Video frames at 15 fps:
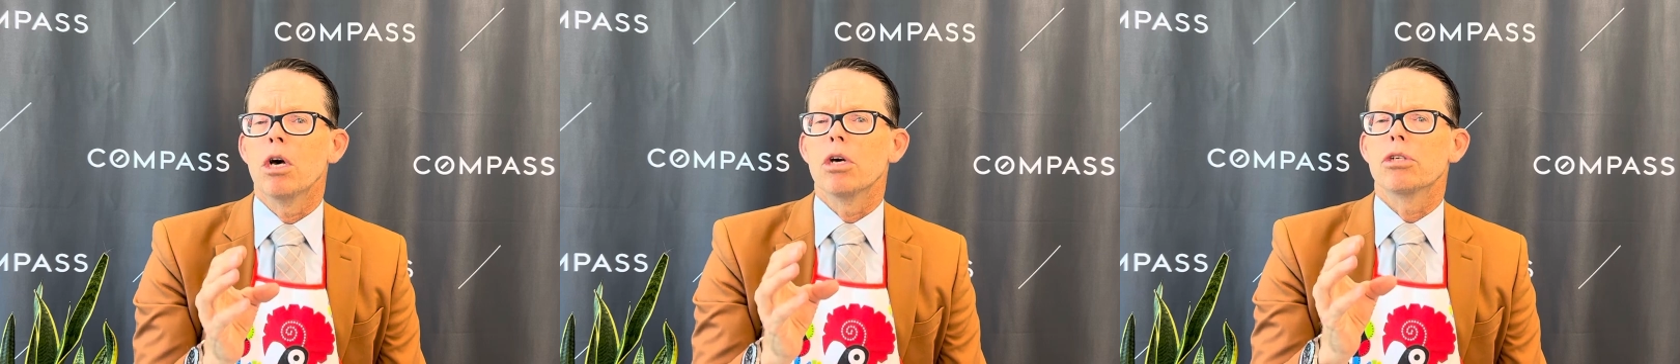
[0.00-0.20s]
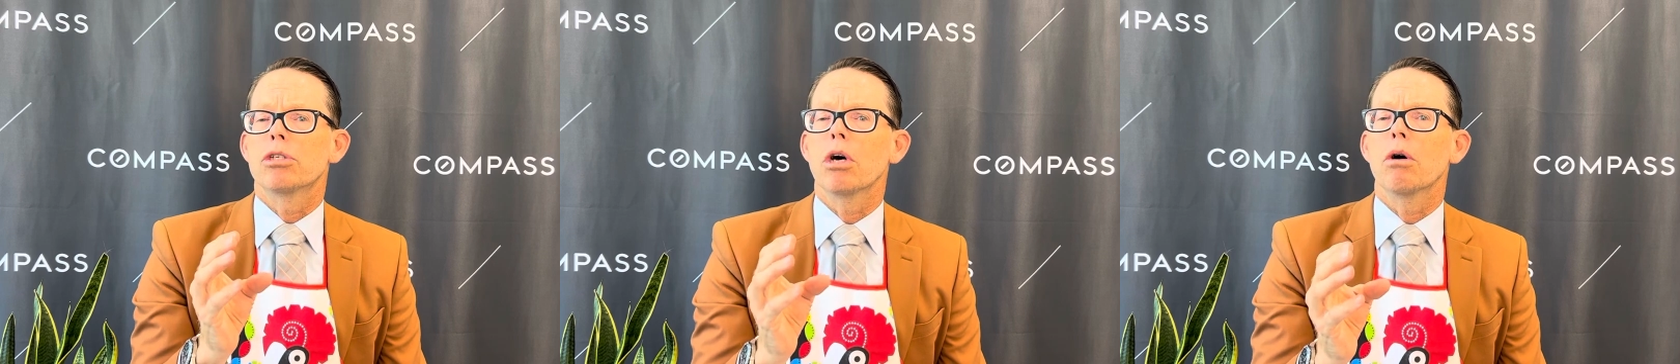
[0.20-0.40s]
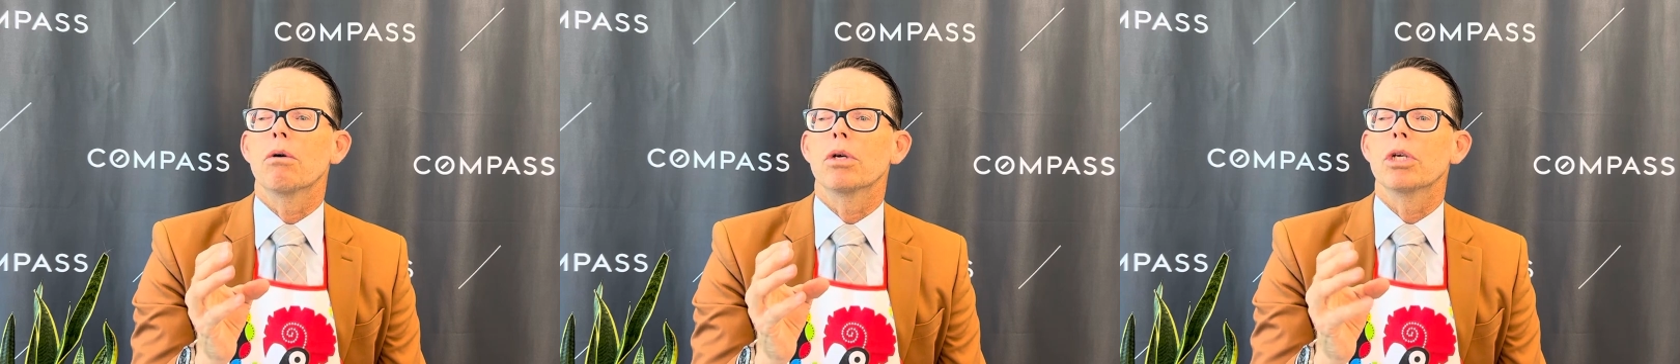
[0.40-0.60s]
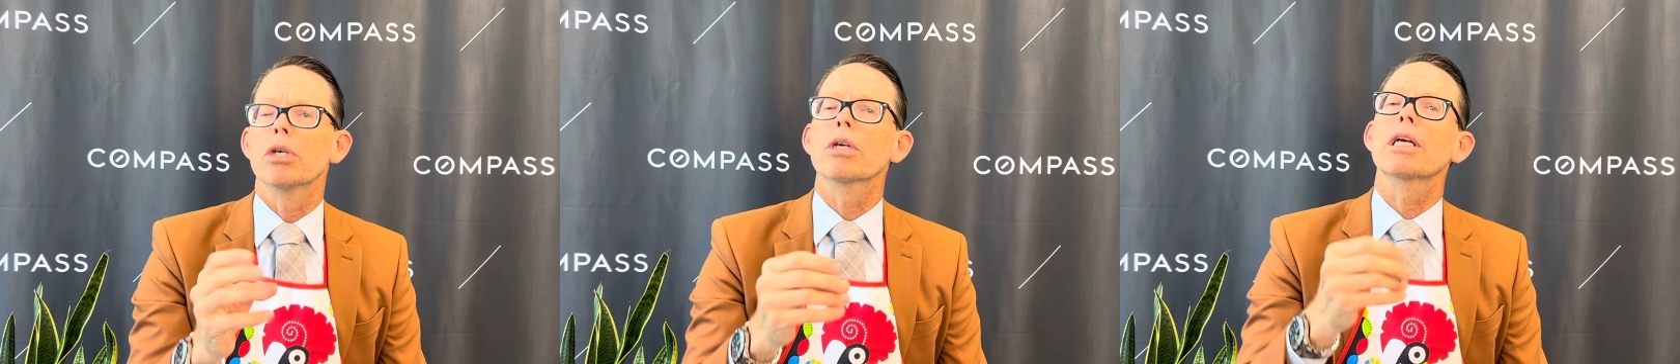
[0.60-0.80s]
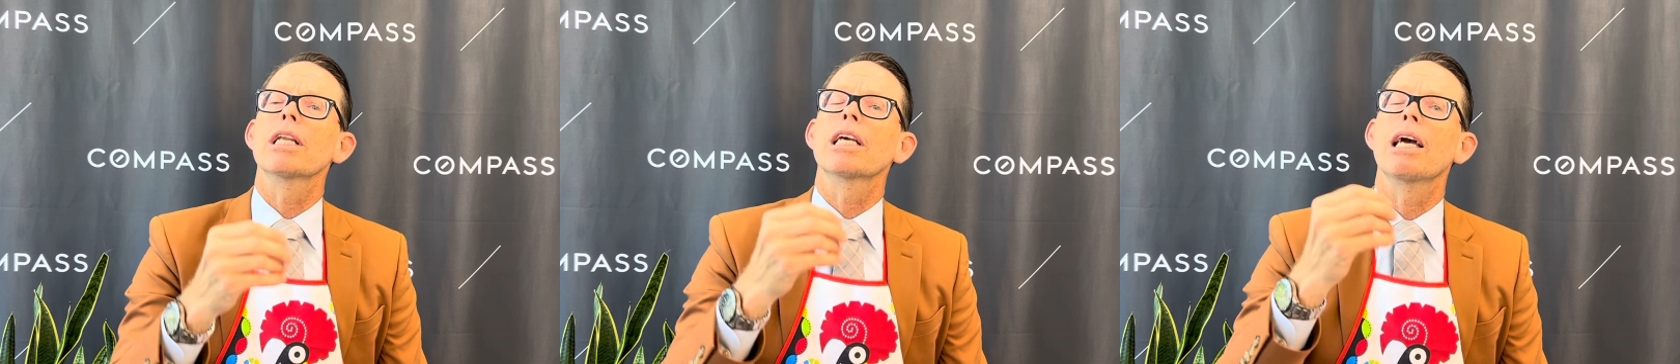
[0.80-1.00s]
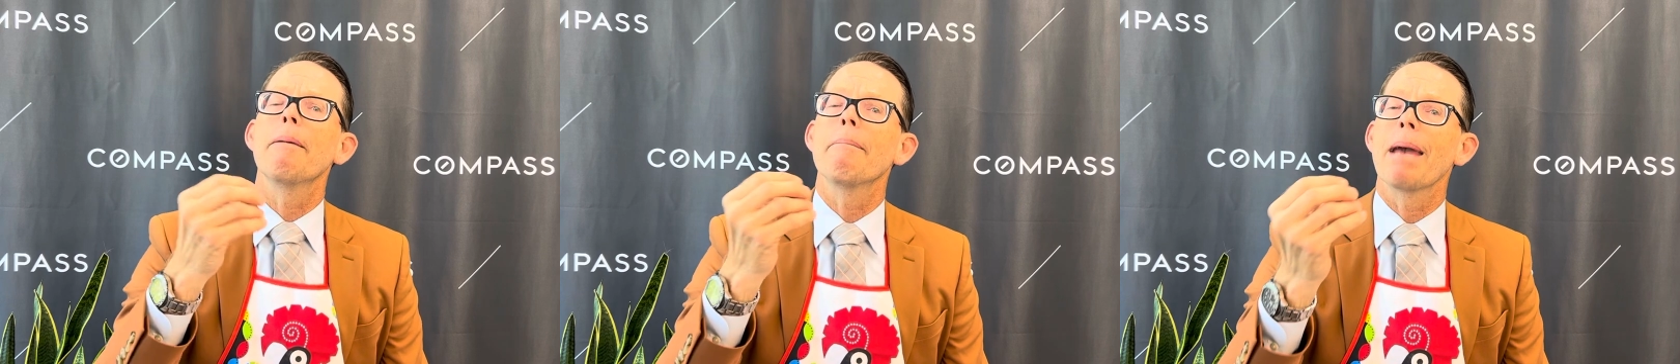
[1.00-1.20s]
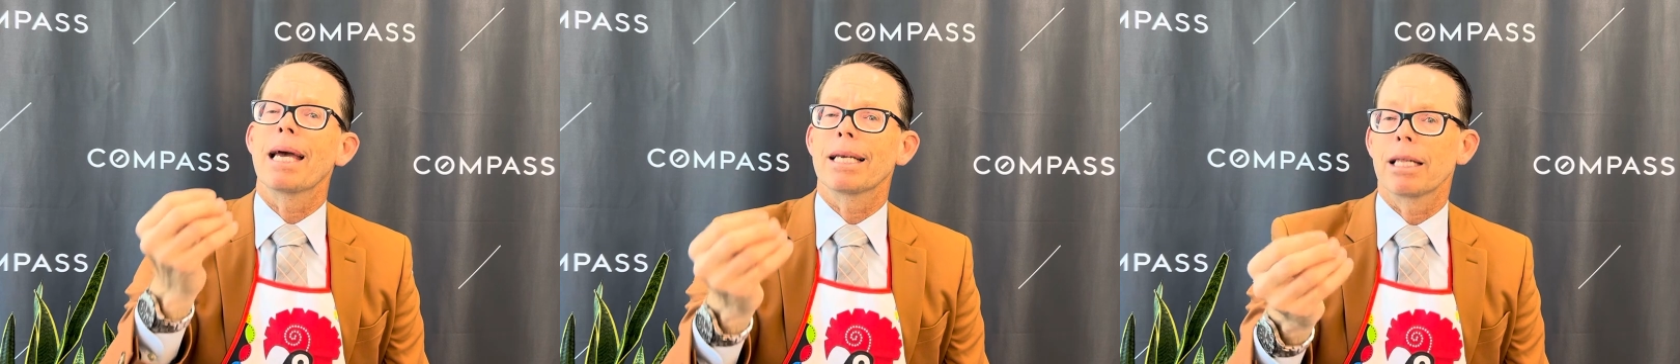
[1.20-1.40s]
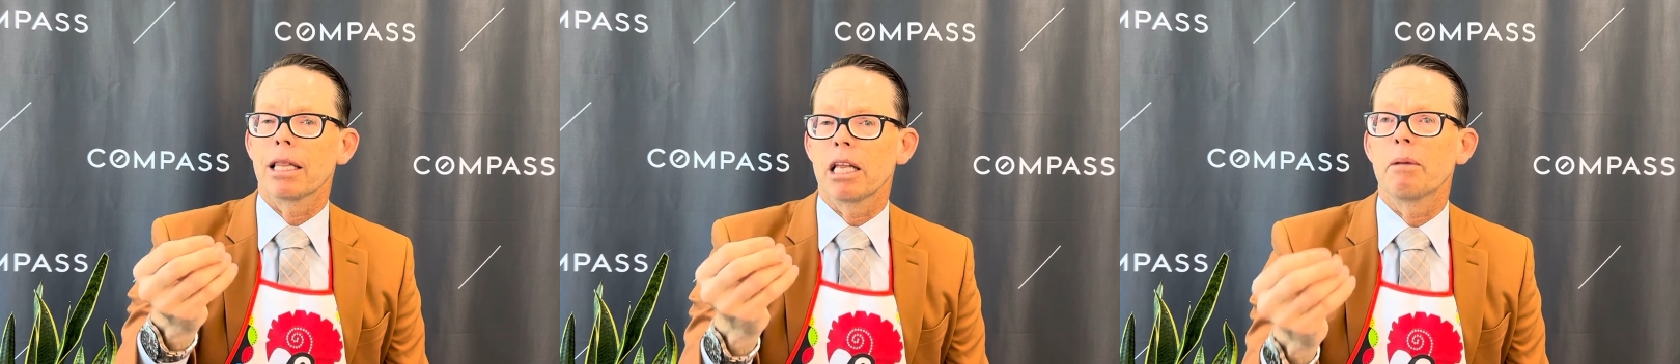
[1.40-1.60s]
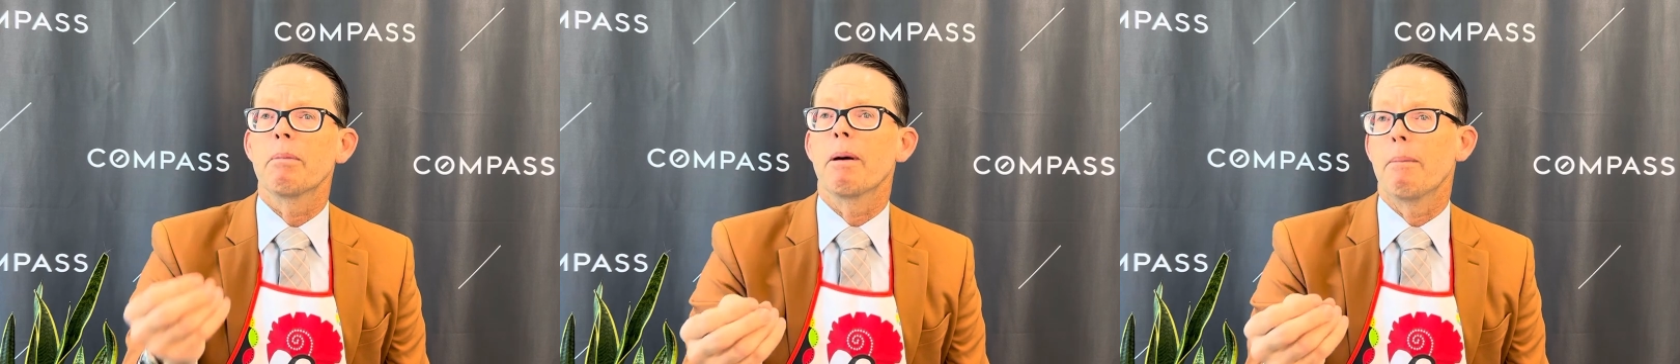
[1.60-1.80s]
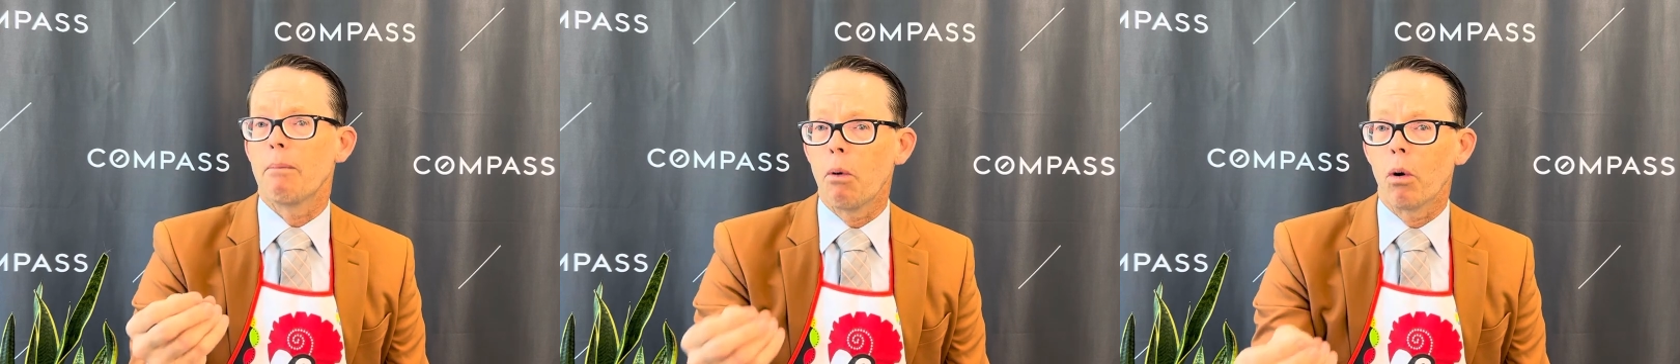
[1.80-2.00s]
So you're gonna command a little
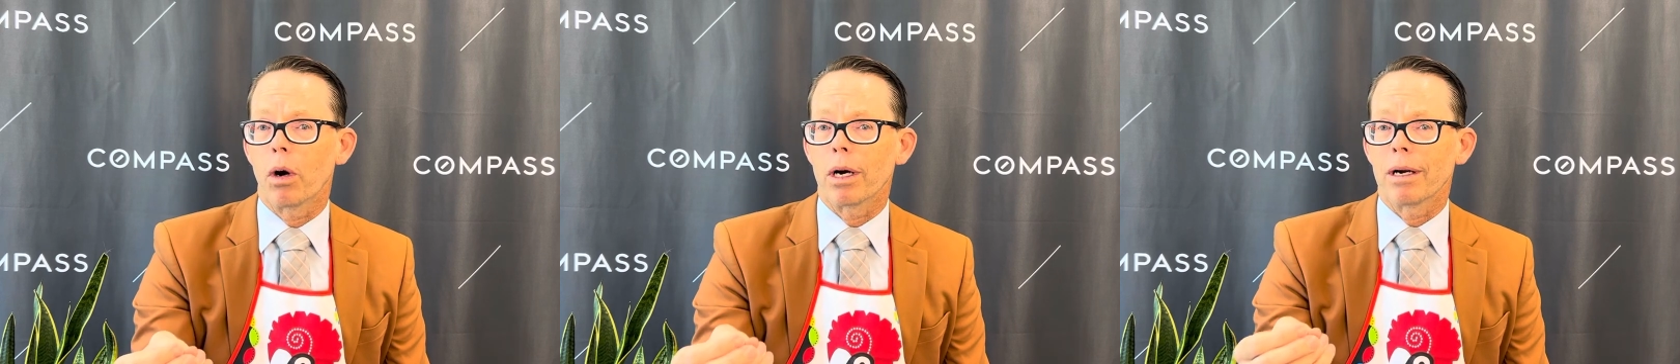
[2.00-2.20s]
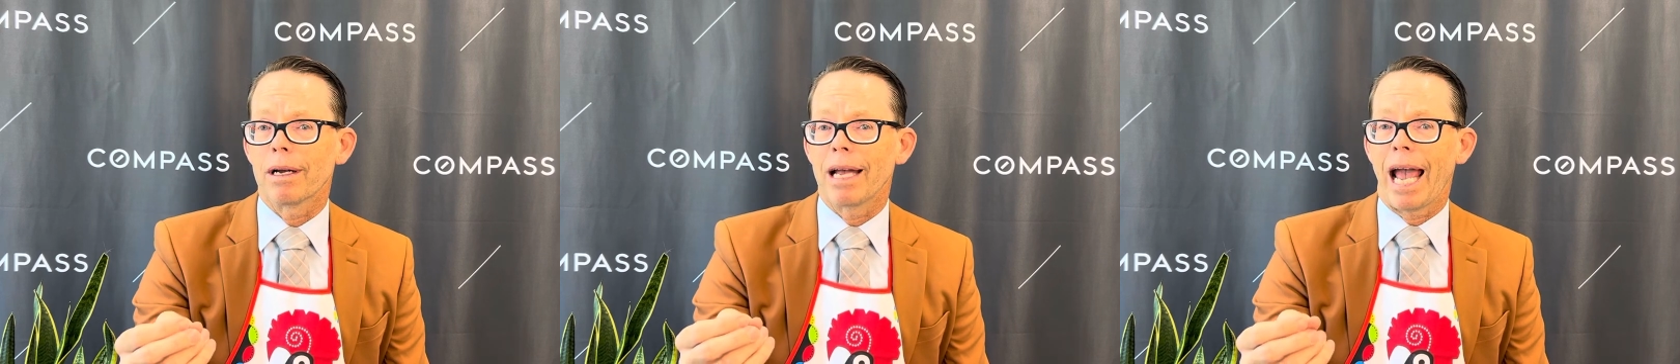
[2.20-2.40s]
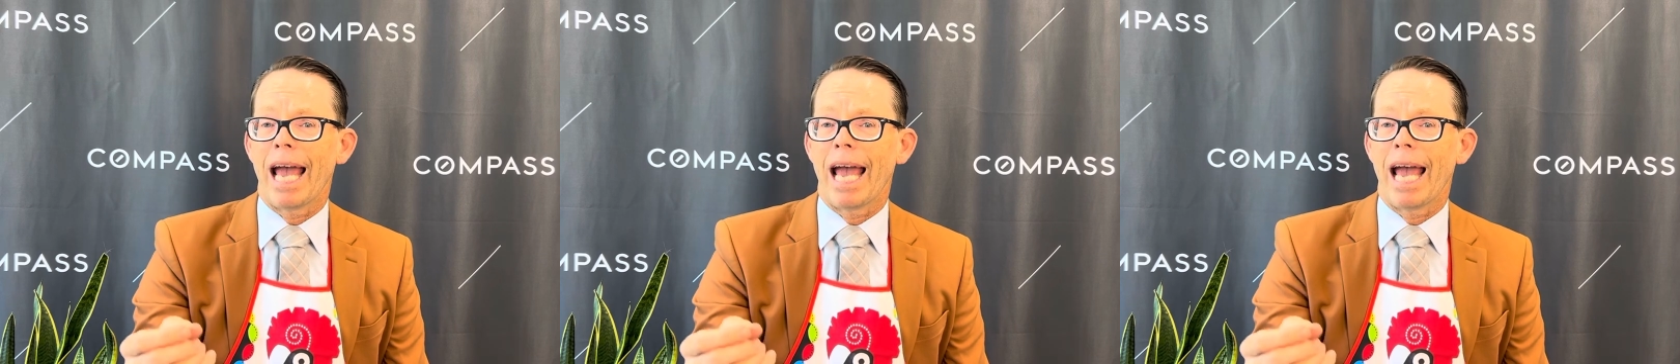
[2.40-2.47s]
bit more.